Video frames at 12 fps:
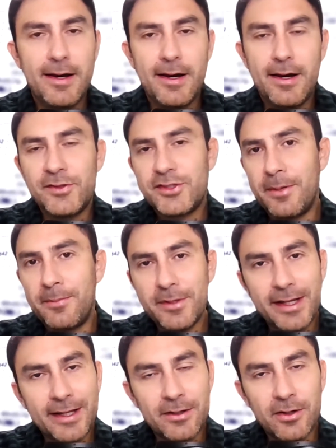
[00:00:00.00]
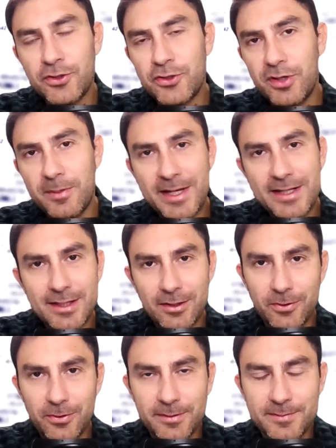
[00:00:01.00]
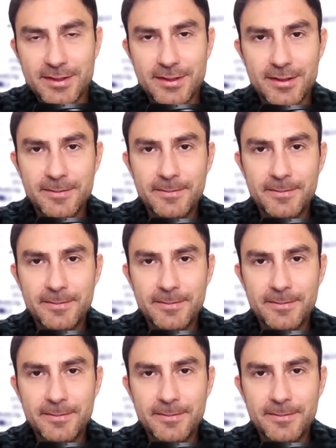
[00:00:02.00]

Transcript: ensembling on tree-based algorithms.